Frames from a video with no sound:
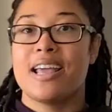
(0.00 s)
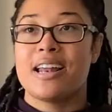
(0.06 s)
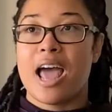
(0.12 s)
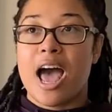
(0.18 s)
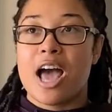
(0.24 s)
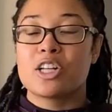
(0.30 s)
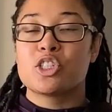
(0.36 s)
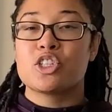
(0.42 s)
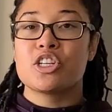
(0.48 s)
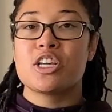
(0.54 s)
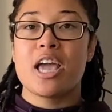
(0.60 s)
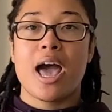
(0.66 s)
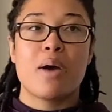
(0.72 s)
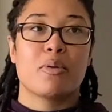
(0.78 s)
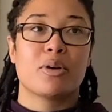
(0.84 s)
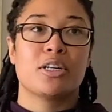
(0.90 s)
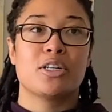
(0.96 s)
And actually,
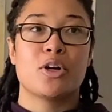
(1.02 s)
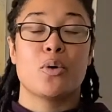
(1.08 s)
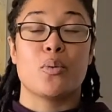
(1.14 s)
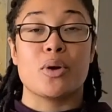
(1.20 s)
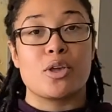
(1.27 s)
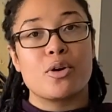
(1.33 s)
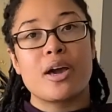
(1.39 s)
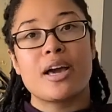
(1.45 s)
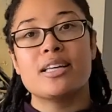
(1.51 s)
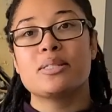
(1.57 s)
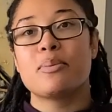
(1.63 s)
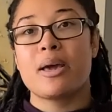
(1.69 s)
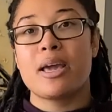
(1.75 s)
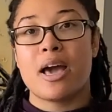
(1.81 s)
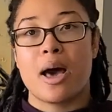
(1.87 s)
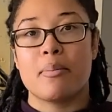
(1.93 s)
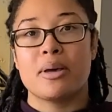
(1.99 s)
I want to know, when you guys
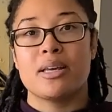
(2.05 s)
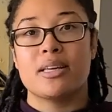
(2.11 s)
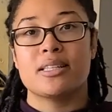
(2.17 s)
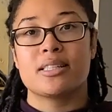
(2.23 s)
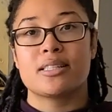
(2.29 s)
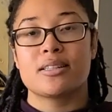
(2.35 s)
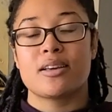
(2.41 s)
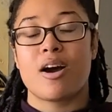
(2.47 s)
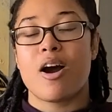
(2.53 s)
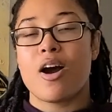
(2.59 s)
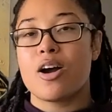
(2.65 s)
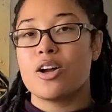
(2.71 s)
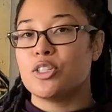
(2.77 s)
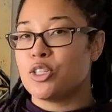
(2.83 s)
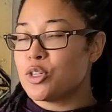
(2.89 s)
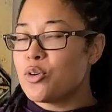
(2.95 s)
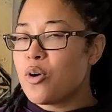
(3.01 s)
buy hummus,
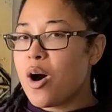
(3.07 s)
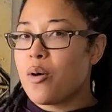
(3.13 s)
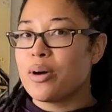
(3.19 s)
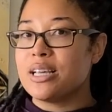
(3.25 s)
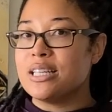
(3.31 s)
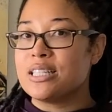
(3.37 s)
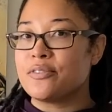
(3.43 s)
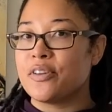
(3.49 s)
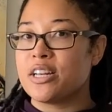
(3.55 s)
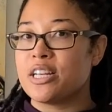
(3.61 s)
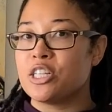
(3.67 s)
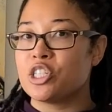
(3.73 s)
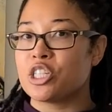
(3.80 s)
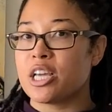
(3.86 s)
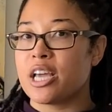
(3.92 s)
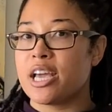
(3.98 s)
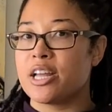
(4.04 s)
do you always
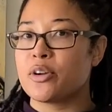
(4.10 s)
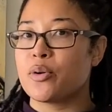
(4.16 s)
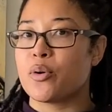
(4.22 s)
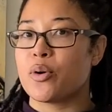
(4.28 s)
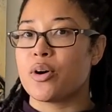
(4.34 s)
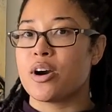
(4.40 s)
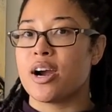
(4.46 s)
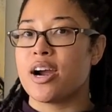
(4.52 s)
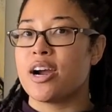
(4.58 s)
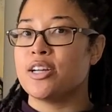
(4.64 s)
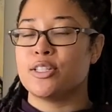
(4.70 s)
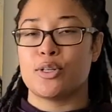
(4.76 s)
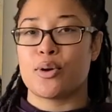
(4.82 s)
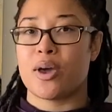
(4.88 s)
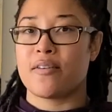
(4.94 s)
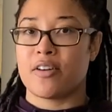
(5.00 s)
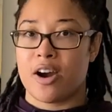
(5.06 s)
finish it, or
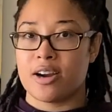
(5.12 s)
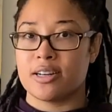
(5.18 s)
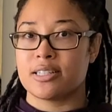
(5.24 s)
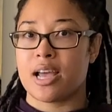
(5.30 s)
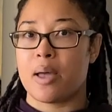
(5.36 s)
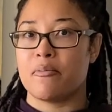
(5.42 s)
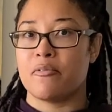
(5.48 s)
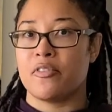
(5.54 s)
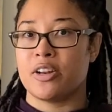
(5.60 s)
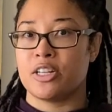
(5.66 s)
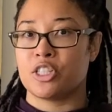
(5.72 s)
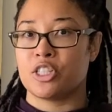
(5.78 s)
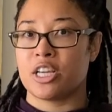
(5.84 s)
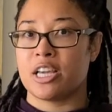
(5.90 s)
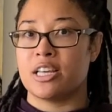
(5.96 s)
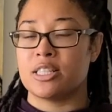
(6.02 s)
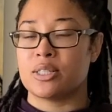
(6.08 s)
do you have a hard time
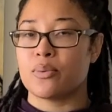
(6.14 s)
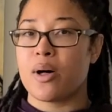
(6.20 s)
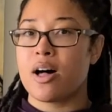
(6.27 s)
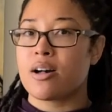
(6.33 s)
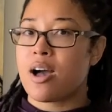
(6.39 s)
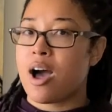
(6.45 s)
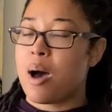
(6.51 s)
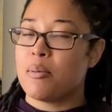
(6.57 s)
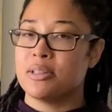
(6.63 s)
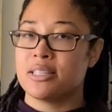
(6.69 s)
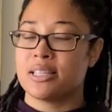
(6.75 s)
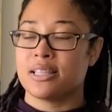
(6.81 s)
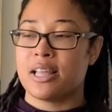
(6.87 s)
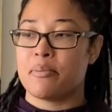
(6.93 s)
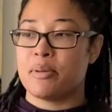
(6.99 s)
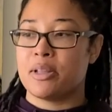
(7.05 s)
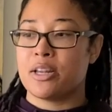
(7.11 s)
finishing it as well? Comment to
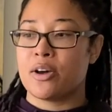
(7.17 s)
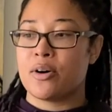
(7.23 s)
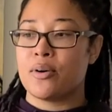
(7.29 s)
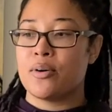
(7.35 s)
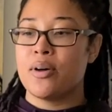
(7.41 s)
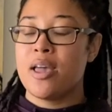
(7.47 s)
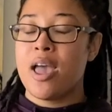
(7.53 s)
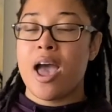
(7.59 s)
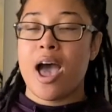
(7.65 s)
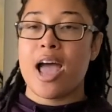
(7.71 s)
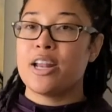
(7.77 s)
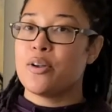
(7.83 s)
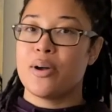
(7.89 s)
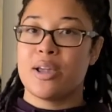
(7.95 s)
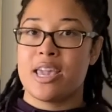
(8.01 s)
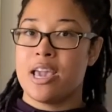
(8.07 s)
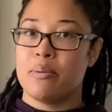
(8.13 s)
let me know. I
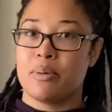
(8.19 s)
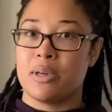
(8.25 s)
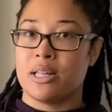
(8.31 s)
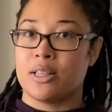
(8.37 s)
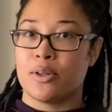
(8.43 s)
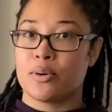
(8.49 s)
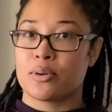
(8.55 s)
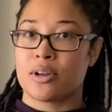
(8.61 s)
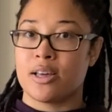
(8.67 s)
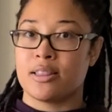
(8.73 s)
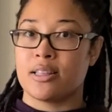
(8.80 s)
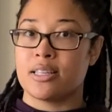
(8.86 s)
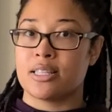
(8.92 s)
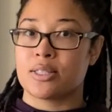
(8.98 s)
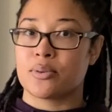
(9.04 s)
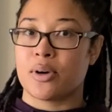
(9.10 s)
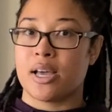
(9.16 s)
know I can't be alone on
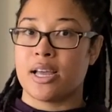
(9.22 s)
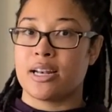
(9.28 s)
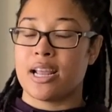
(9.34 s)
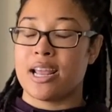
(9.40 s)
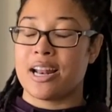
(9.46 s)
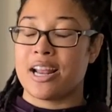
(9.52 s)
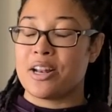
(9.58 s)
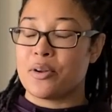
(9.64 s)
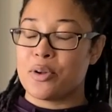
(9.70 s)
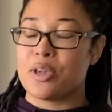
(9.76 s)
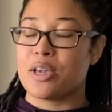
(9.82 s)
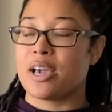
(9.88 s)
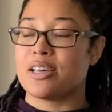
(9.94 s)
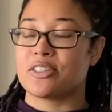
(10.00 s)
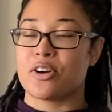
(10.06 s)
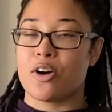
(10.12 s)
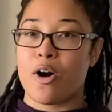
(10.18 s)
this one, and I know you
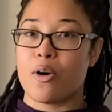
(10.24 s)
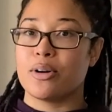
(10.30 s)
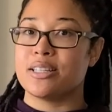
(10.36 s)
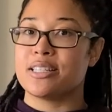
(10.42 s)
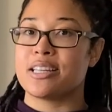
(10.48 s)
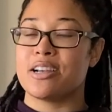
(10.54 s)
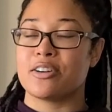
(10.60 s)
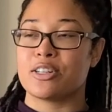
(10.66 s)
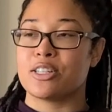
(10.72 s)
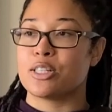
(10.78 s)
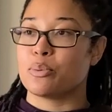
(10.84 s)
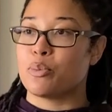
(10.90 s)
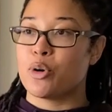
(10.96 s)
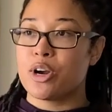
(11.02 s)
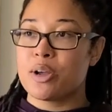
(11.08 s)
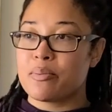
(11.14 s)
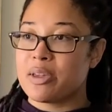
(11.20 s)
guys are always here to
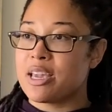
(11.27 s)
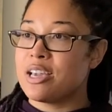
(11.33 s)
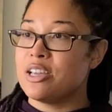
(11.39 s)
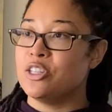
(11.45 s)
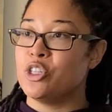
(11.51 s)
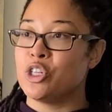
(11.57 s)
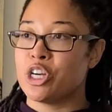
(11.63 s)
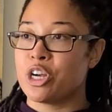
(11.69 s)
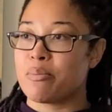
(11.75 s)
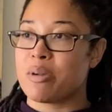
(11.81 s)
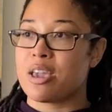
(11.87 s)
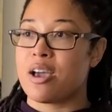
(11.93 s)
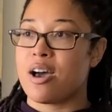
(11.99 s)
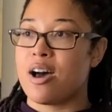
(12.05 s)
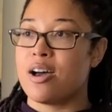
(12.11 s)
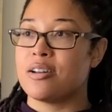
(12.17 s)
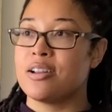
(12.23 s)
support me and cheer me
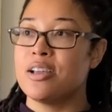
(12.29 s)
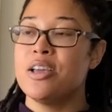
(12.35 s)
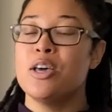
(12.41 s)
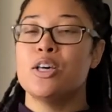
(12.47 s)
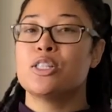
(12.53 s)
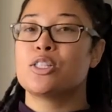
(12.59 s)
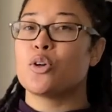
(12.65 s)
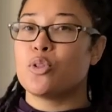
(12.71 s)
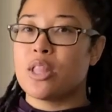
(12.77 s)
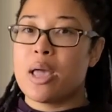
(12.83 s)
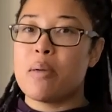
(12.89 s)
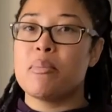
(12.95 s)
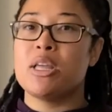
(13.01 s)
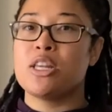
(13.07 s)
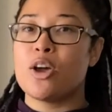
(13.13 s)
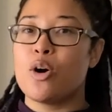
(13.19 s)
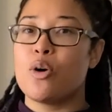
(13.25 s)
on, so let
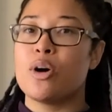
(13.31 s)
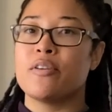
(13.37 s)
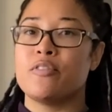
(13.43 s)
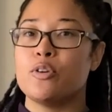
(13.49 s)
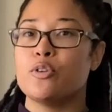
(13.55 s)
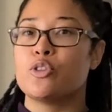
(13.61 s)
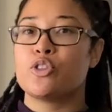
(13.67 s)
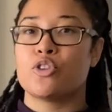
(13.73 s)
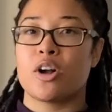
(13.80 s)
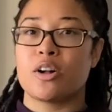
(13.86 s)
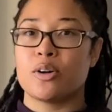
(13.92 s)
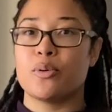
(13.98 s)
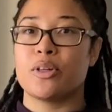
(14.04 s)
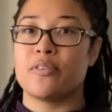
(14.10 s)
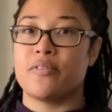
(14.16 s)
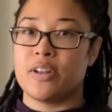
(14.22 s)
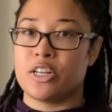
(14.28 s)
me know if you struggle
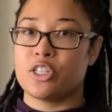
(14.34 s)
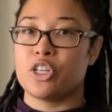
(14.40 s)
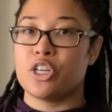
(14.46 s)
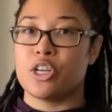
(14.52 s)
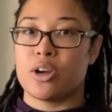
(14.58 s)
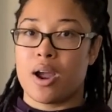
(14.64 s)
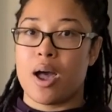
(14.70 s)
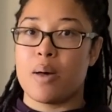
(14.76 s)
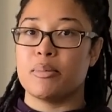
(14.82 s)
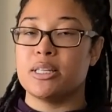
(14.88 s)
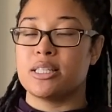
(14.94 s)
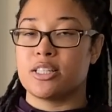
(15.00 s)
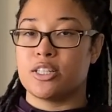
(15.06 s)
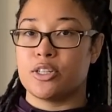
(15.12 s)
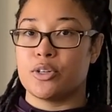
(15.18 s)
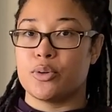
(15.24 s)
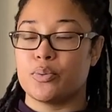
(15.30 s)
with finishing your
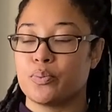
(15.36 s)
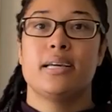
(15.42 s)
hummus too.